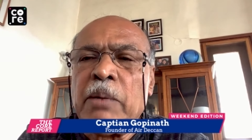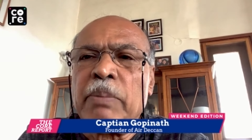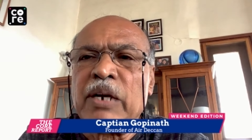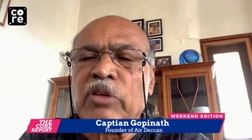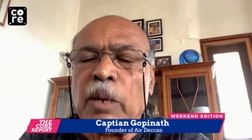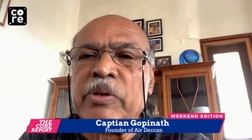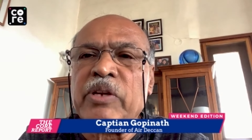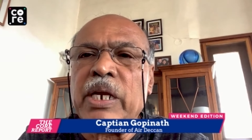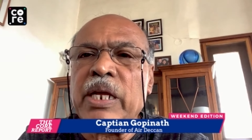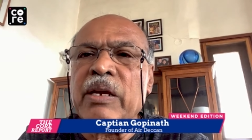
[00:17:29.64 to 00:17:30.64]
but
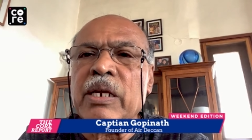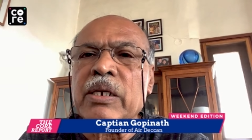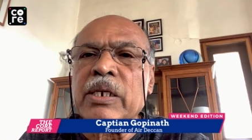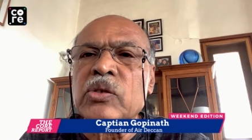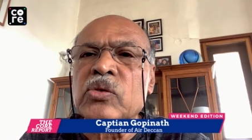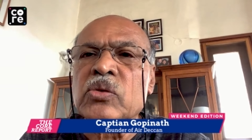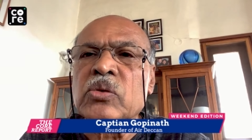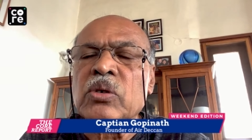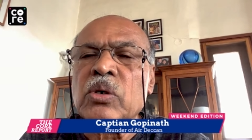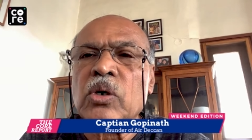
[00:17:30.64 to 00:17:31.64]
subsidy is
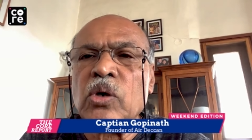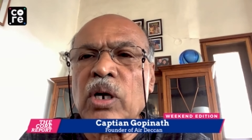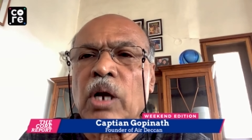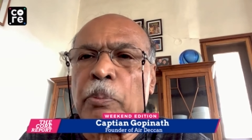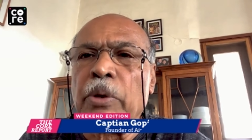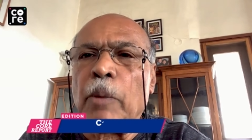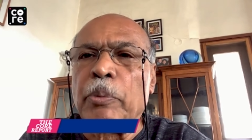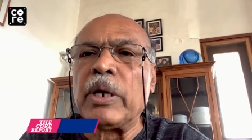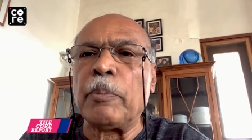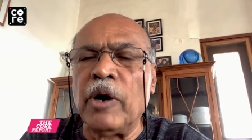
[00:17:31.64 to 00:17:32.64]
good up, up
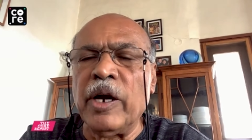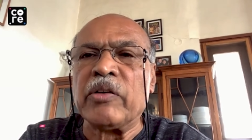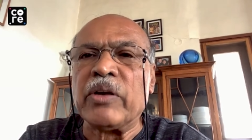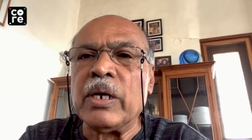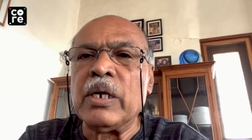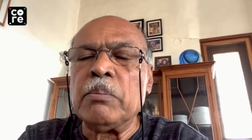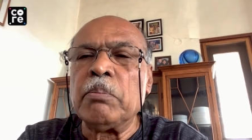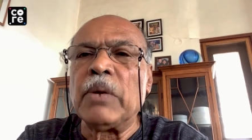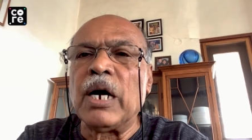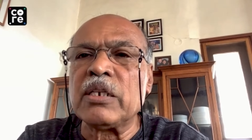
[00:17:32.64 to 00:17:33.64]
to a point.
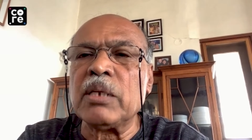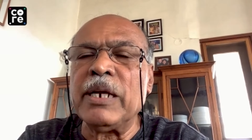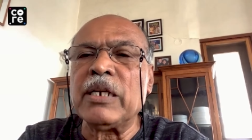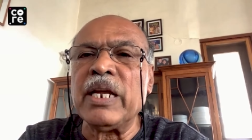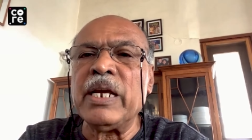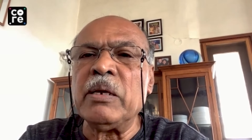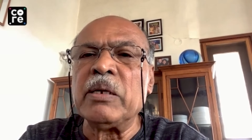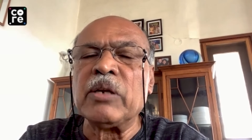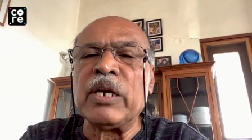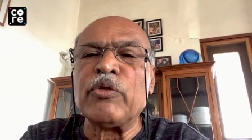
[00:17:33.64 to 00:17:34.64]
Ultimately,
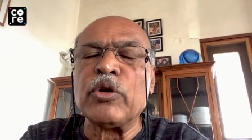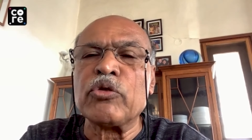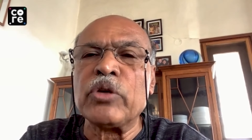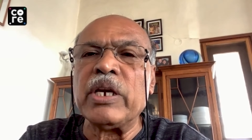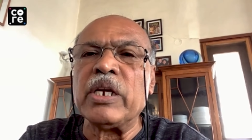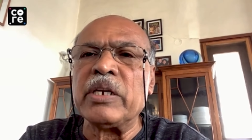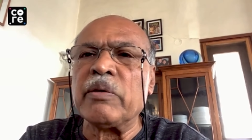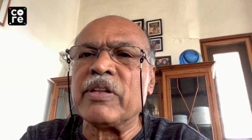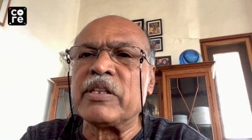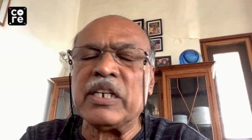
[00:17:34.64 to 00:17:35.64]
if you see it,
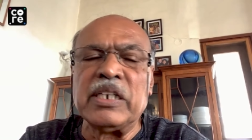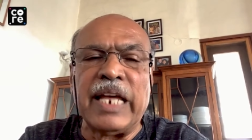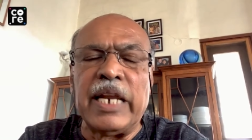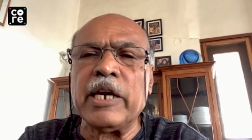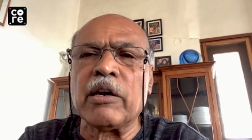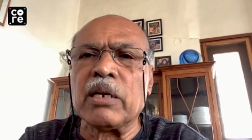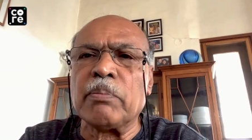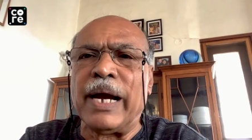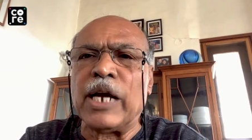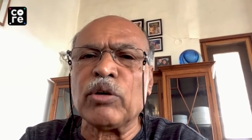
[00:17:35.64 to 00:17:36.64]
whether in Delhi or in
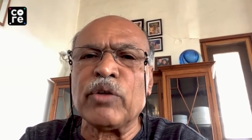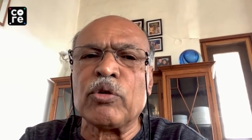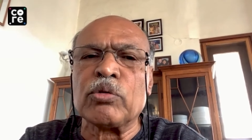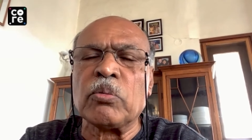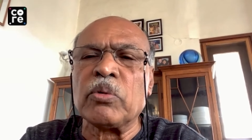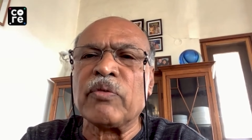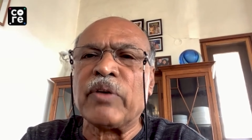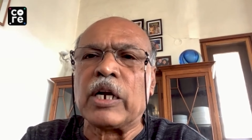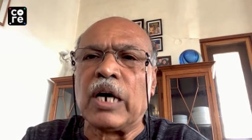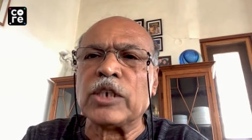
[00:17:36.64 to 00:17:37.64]
Bangalore, if, you, if
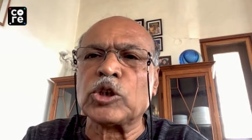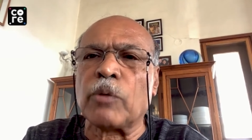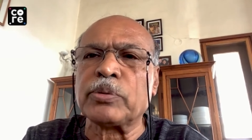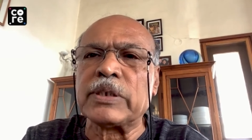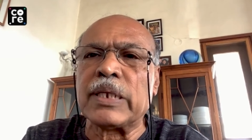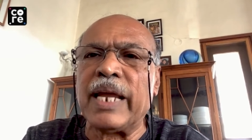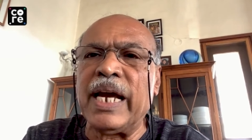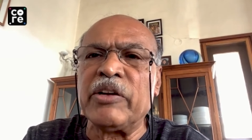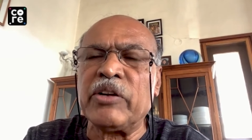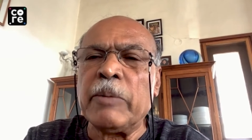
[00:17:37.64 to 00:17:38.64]
a car stops in the
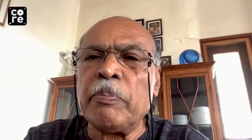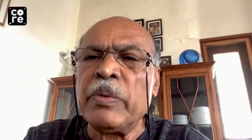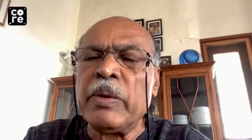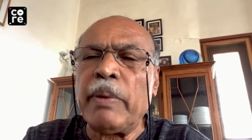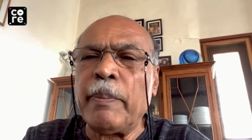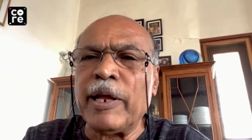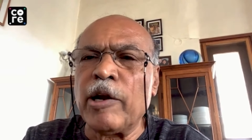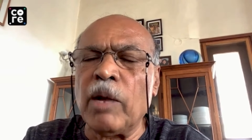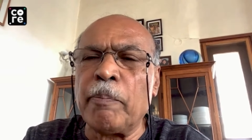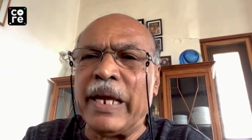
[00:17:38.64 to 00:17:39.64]
light, people are
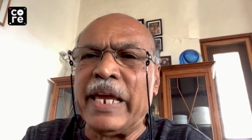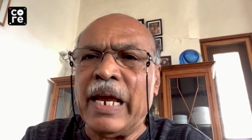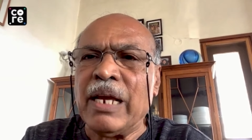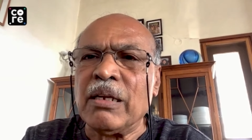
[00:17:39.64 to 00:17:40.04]
not begging.